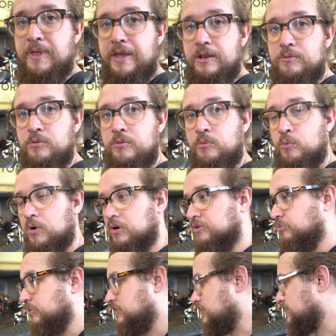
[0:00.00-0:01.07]
that worked
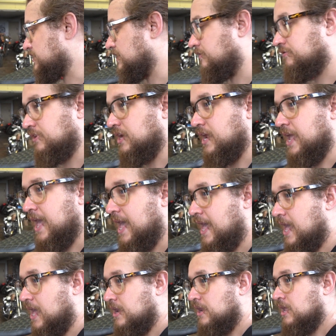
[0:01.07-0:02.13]
with the stuff that I
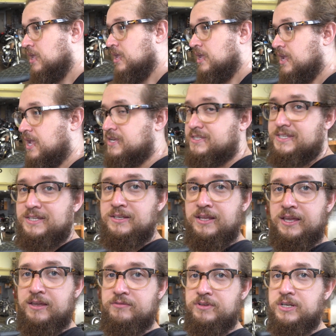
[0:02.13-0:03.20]
had. Didn't
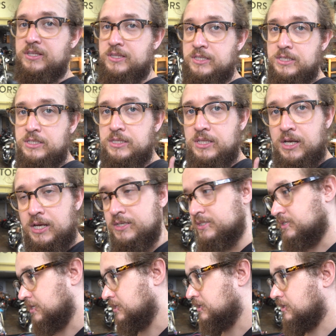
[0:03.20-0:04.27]
have anything that I
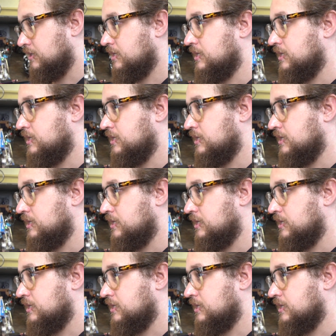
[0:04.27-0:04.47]
didn't